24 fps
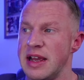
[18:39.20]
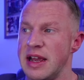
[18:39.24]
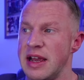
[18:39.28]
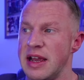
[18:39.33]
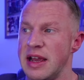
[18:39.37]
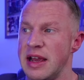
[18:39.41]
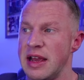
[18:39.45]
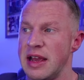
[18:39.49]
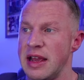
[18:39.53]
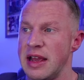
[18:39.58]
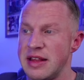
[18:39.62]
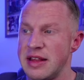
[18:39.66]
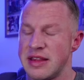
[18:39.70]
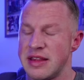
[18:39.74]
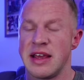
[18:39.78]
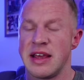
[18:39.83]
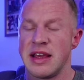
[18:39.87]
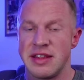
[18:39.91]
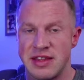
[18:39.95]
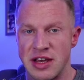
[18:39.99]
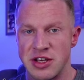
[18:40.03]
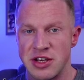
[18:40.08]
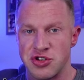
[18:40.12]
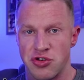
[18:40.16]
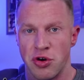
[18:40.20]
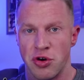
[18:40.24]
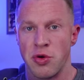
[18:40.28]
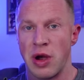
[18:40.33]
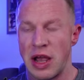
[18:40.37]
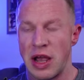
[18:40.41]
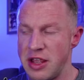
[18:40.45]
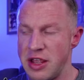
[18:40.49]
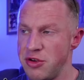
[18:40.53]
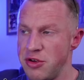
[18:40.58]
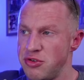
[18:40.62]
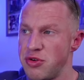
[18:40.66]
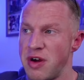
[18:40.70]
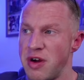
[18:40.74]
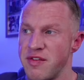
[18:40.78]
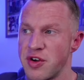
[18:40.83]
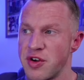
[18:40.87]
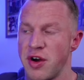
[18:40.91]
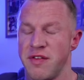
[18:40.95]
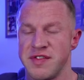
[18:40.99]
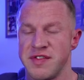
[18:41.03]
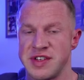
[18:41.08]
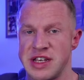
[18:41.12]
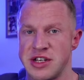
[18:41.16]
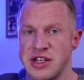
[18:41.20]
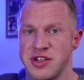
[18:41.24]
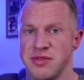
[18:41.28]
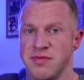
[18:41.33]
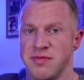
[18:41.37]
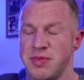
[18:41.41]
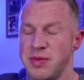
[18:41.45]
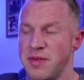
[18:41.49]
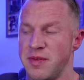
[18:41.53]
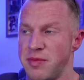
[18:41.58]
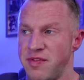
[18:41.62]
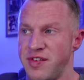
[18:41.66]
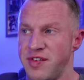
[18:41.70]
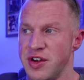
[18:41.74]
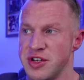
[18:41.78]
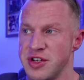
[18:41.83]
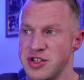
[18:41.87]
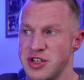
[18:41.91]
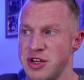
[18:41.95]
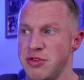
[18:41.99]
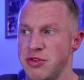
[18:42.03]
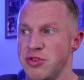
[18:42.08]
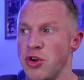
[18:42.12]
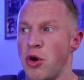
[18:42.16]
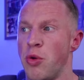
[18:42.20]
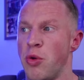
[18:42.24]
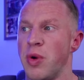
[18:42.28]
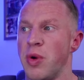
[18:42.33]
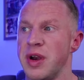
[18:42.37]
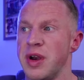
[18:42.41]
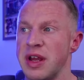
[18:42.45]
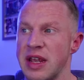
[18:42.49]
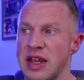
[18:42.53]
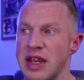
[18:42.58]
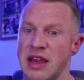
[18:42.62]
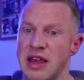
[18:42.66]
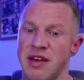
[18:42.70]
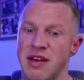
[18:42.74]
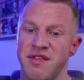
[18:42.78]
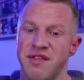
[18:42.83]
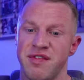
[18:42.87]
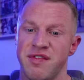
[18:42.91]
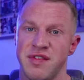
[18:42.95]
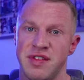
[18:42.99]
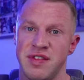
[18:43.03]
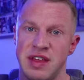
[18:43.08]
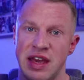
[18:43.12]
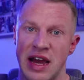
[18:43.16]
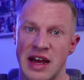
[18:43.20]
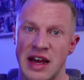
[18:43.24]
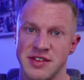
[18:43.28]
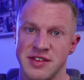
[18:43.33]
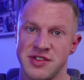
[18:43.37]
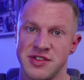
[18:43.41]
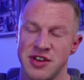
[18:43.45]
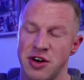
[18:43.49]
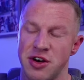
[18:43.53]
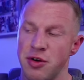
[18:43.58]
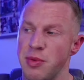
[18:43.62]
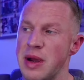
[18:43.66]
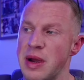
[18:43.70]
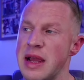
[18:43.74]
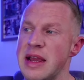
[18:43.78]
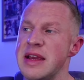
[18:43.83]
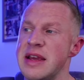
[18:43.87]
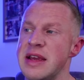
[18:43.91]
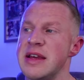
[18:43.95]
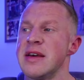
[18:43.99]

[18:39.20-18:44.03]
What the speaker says: it does require you to have a conversation first. So you don't want to give the answer away.